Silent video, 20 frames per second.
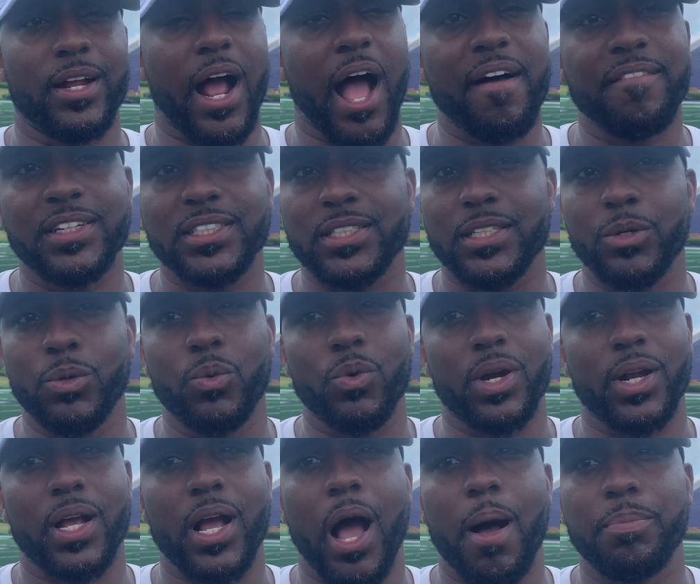Obviously, we want
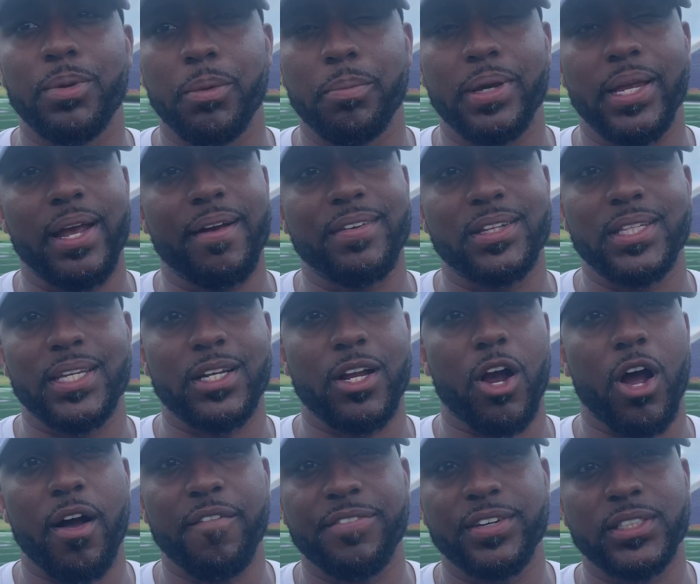to complement everything
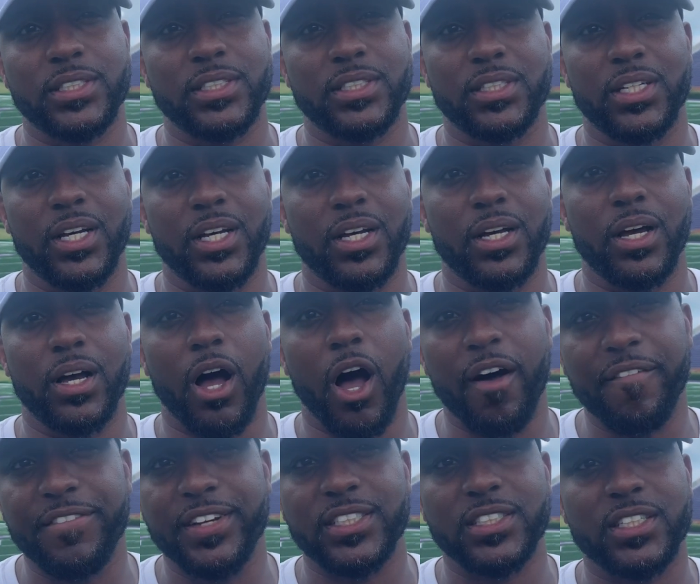our offense
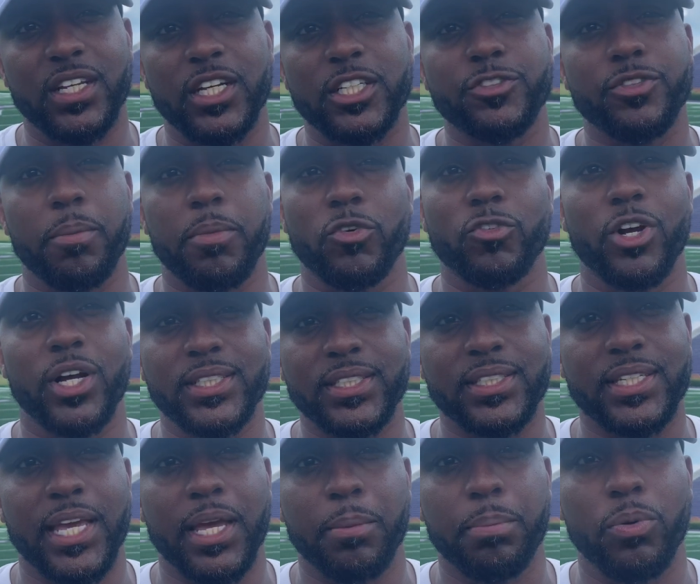does from a run
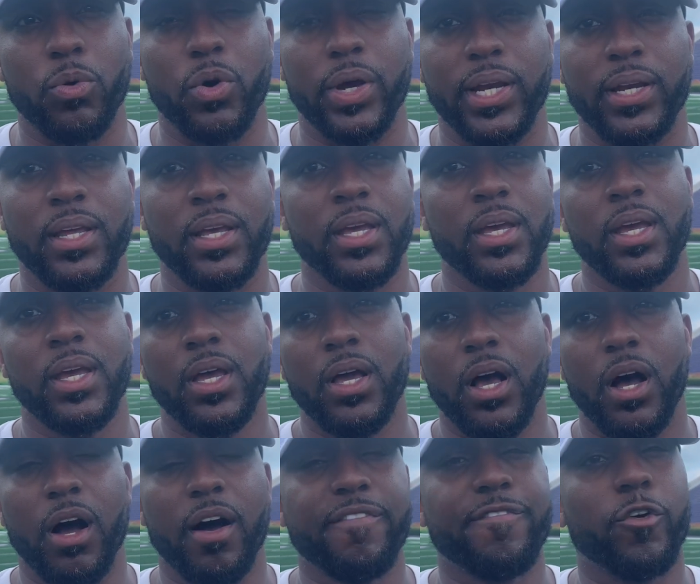standpoint,
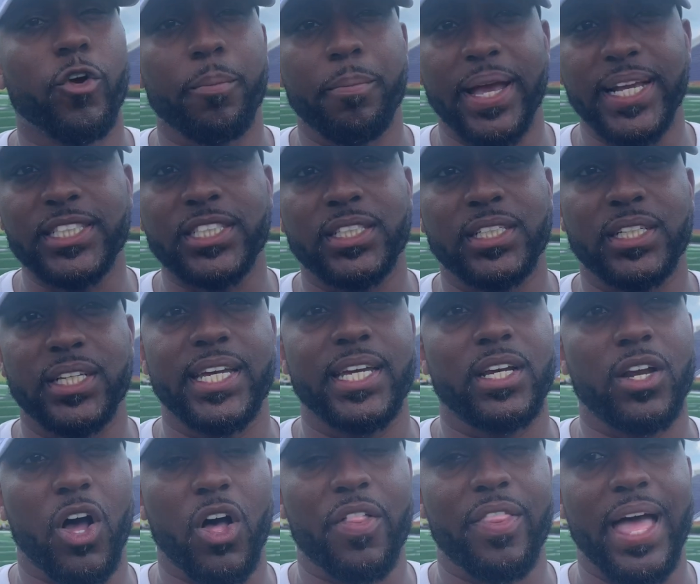formationally
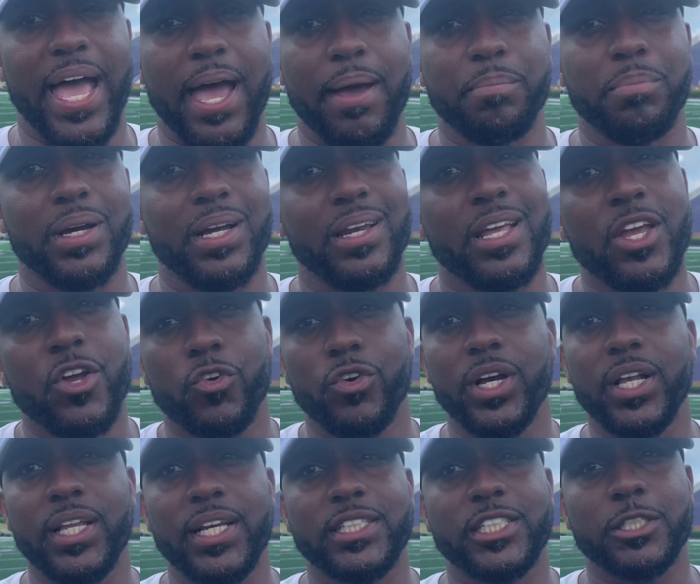and all that. But
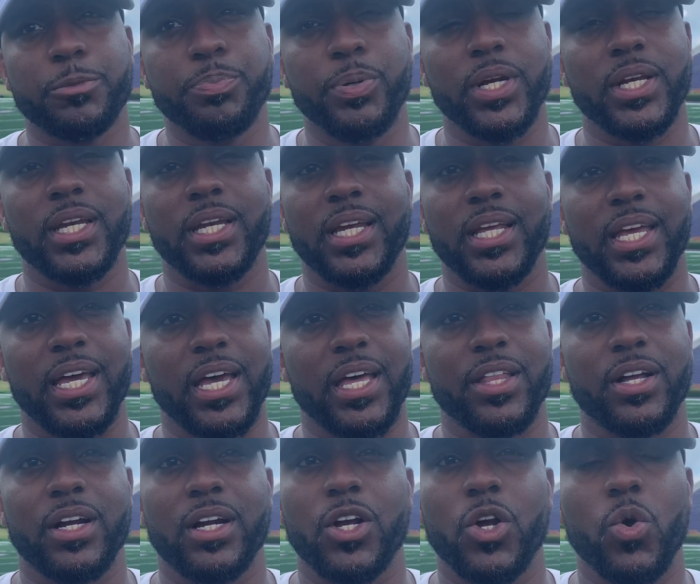really just putting it
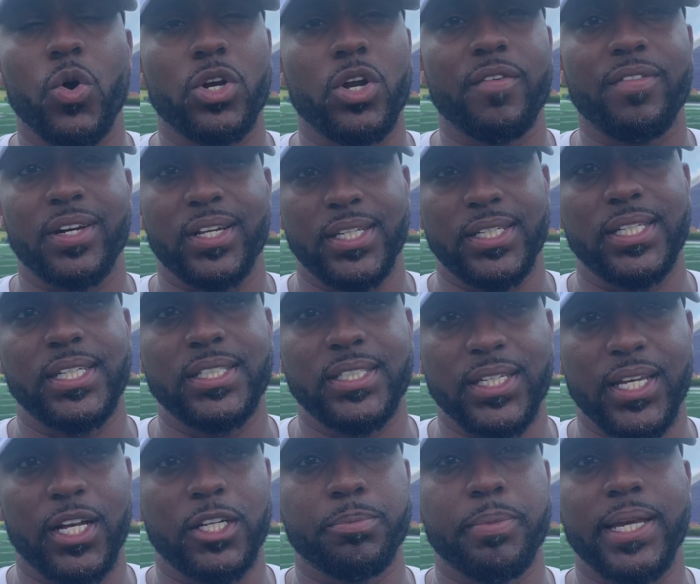together, going over the
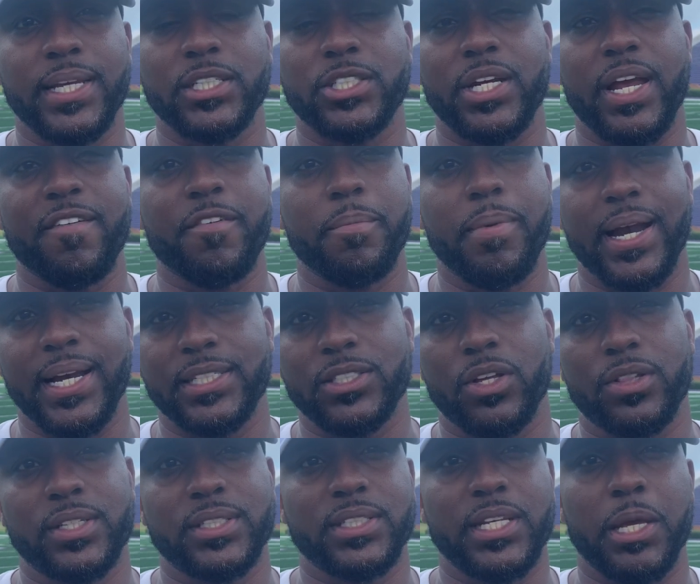details, making sure everybody's
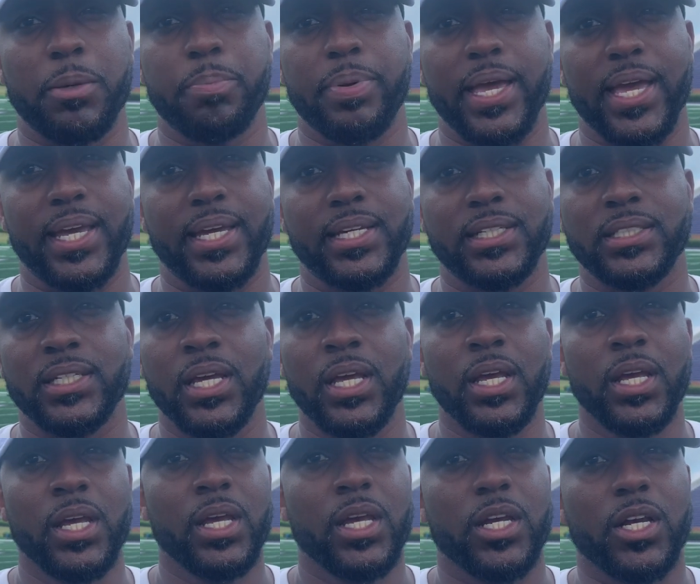on the same page,
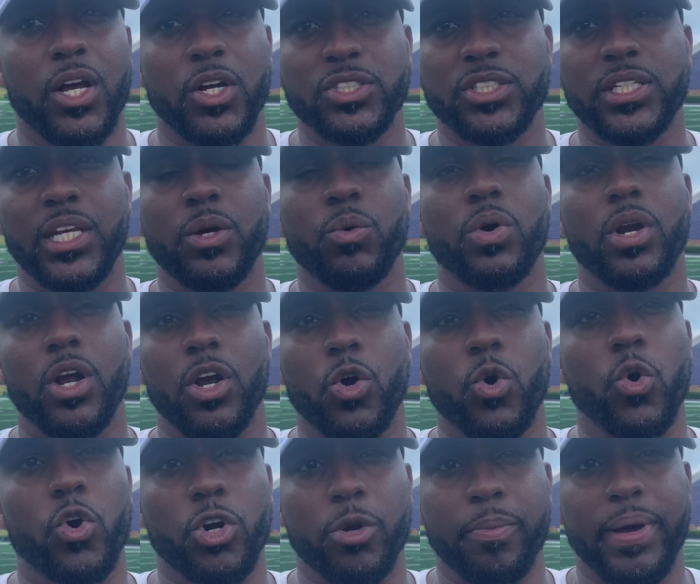you know, seeing what our
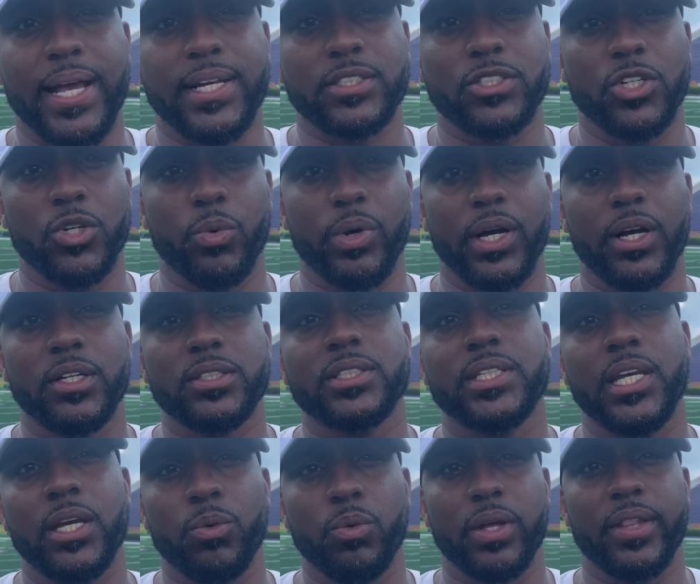quarterbacks do well,
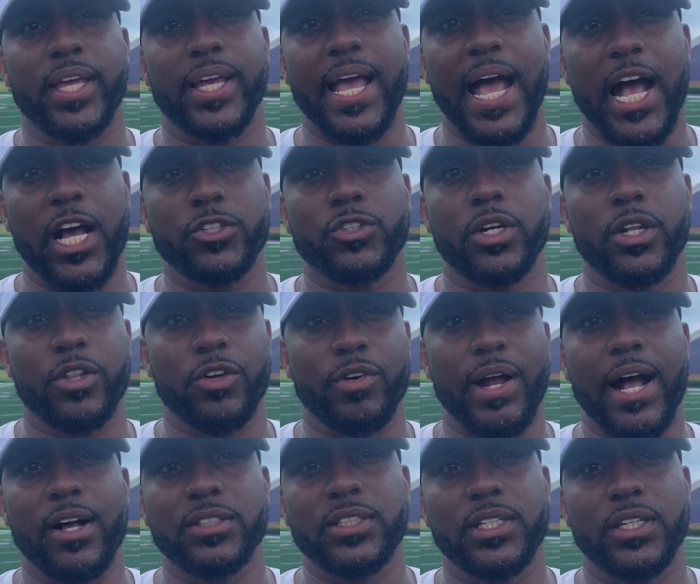seeing what the guys running the
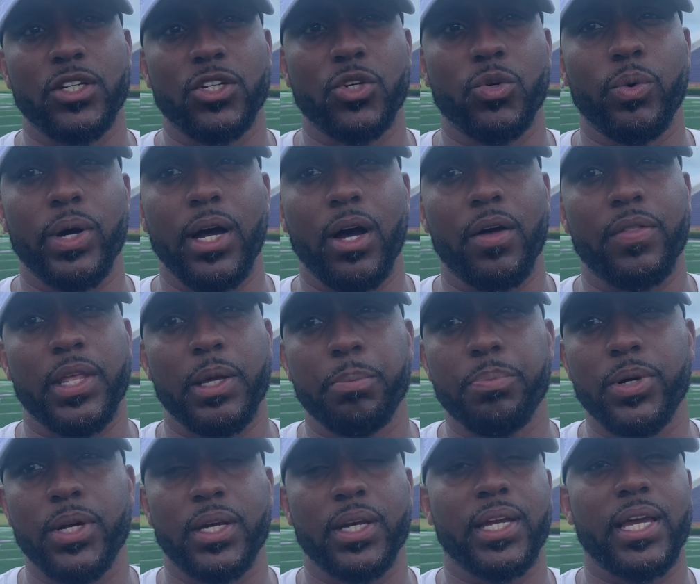routes can do well, and then
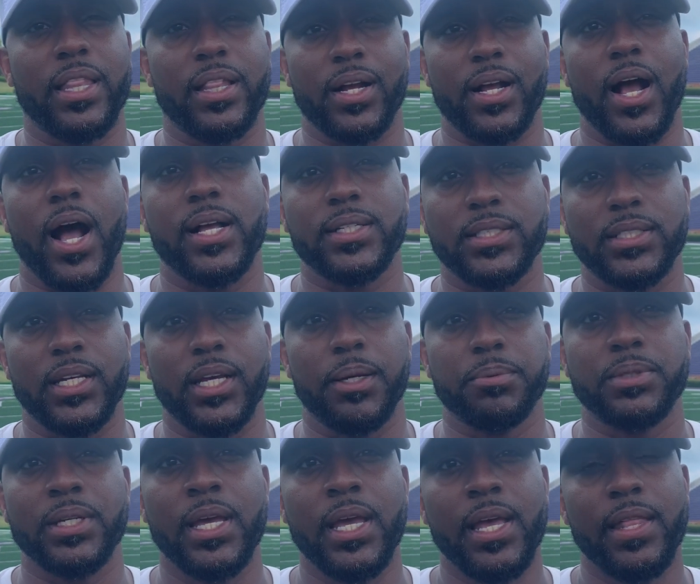putting together
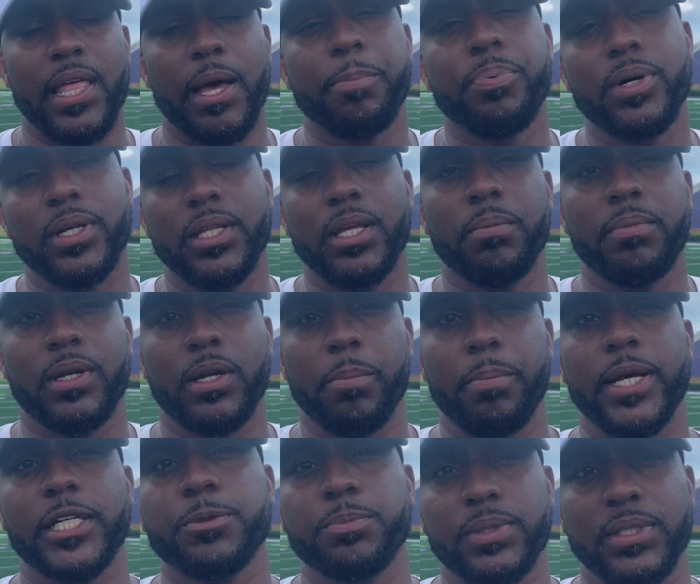concepts that put them in the
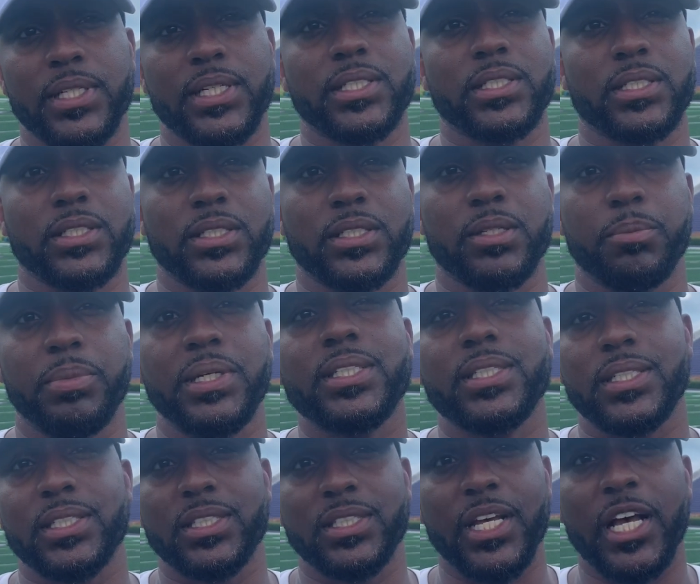best position to be
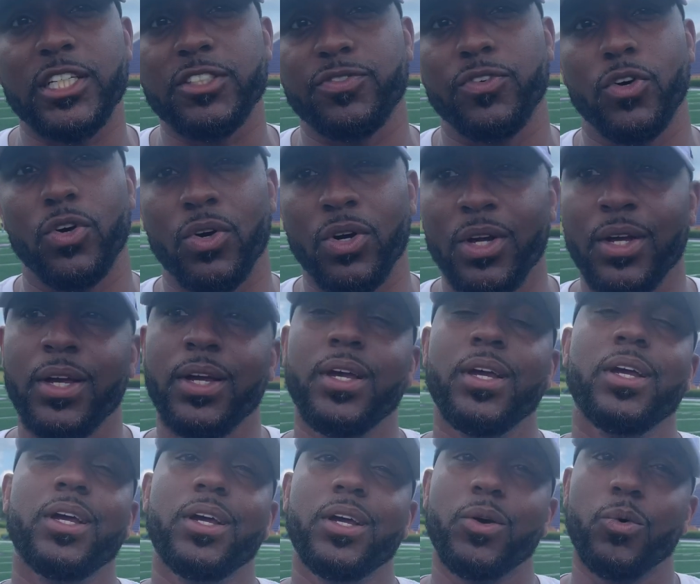successful
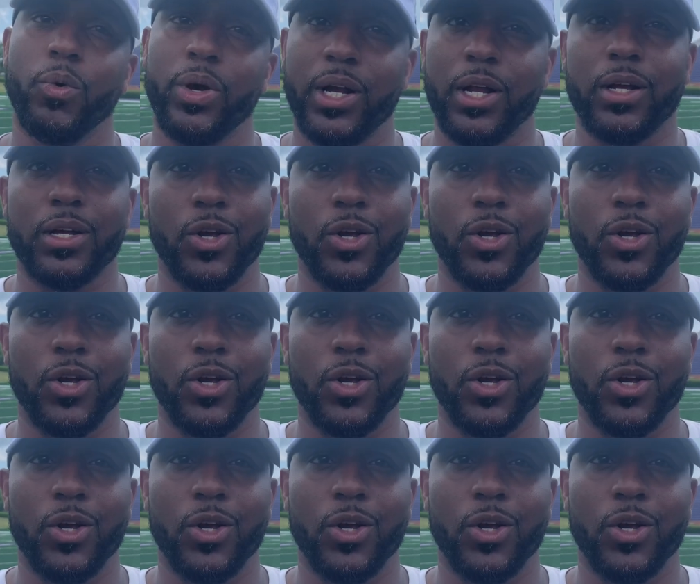when are